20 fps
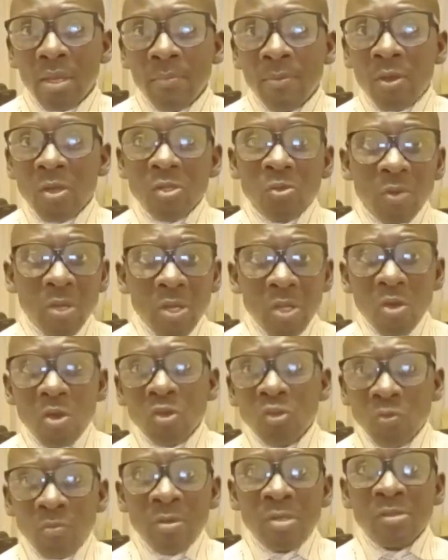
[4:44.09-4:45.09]
Because when you
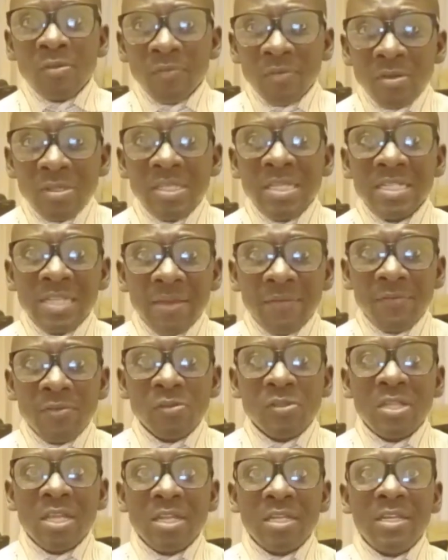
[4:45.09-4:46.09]
go to most of those
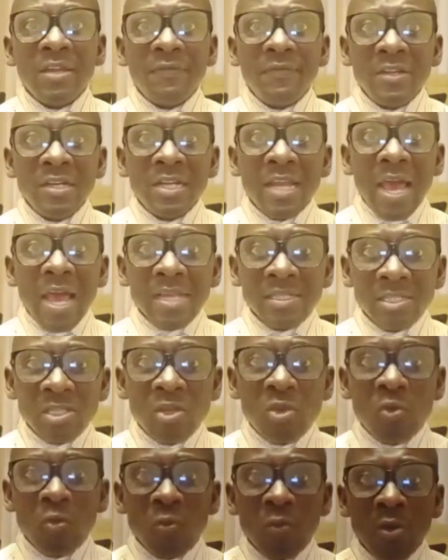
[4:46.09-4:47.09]
interviews, they definitely
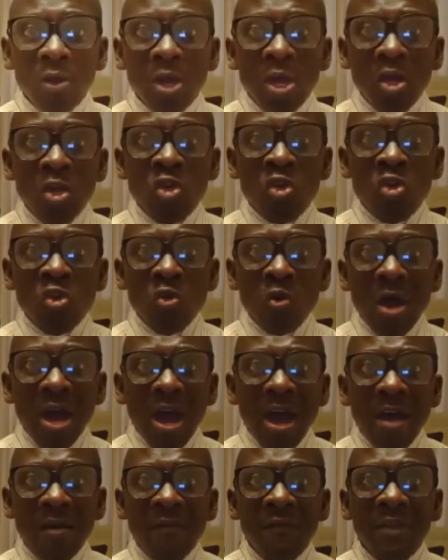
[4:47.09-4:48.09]
ask you, do you
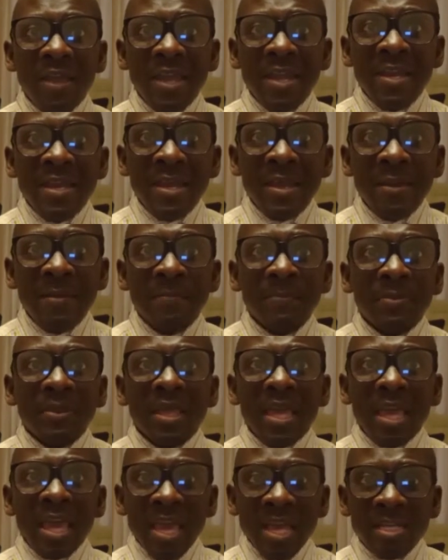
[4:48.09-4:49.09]
have any
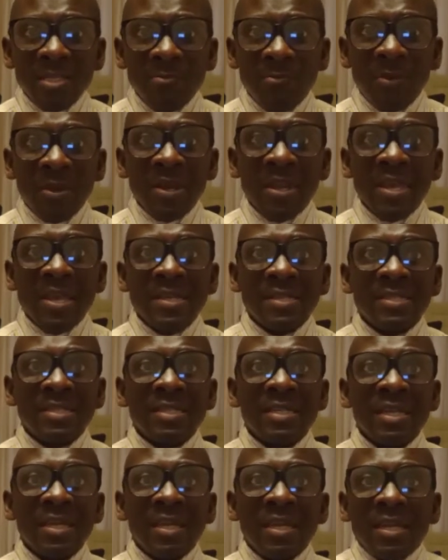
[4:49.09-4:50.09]

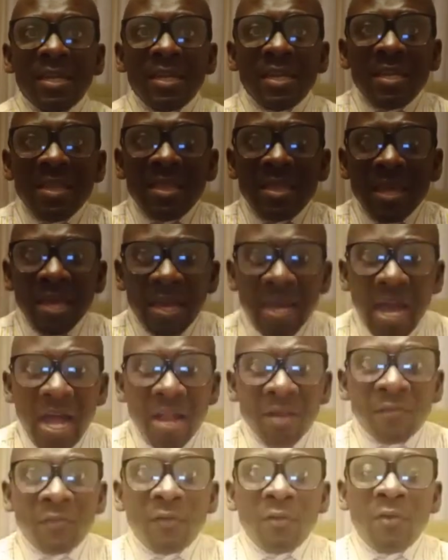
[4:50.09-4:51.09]
experience in the
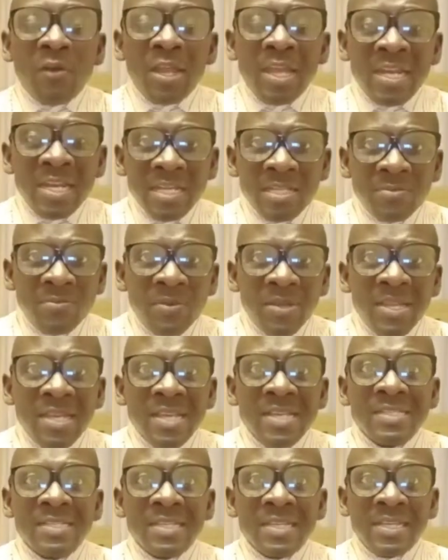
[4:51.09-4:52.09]
Gulf or any
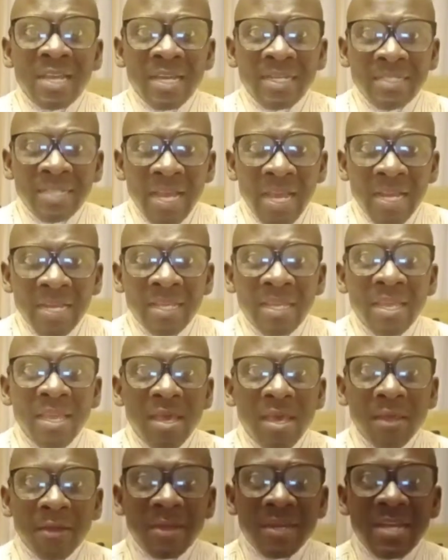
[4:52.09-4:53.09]
experience in Qatar
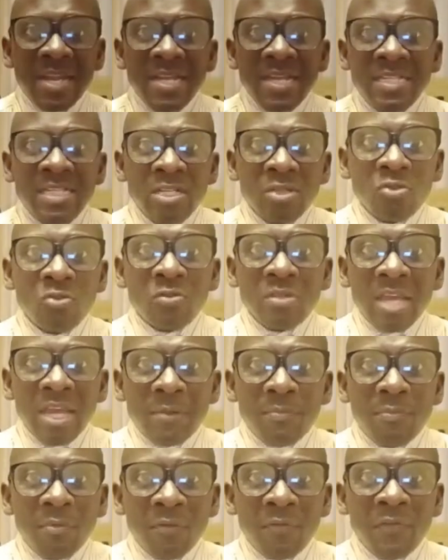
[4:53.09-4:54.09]
relating to
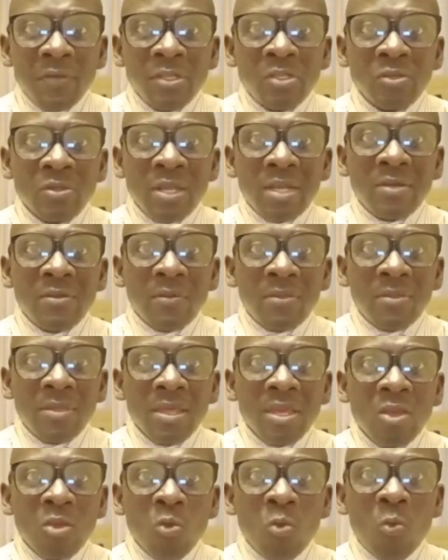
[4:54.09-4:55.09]
that profession that you
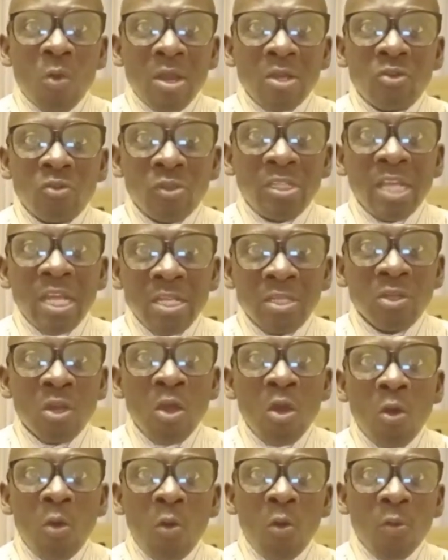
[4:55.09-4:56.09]
think you want to change,
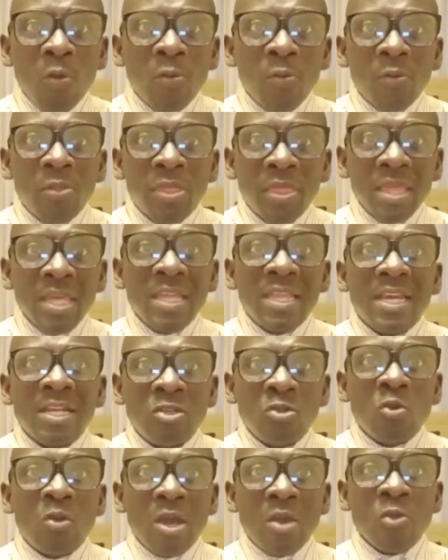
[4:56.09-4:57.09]
or you think
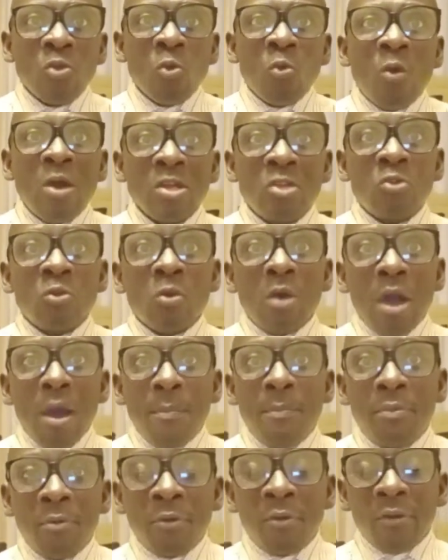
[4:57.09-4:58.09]
that you want to
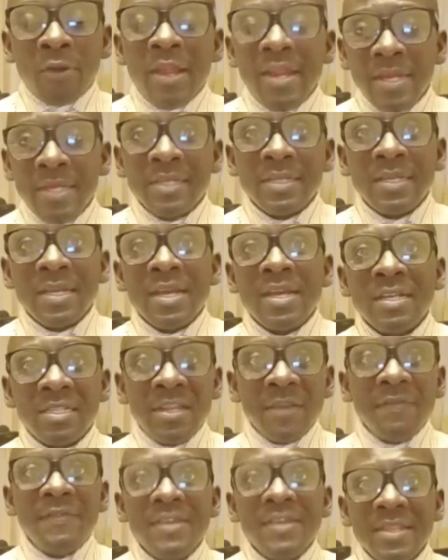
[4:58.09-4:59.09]
upgrade?
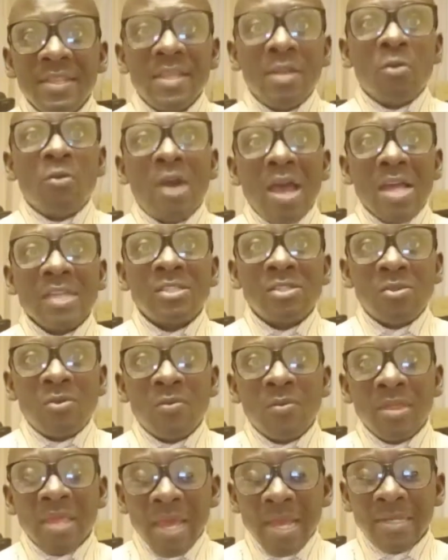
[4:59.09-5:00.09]
Definitely they will ask
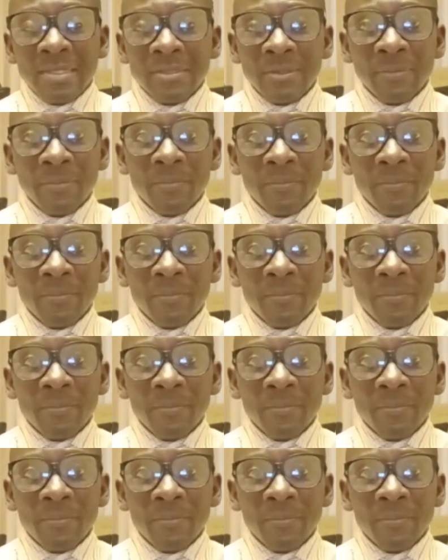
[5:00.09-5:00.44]
you that.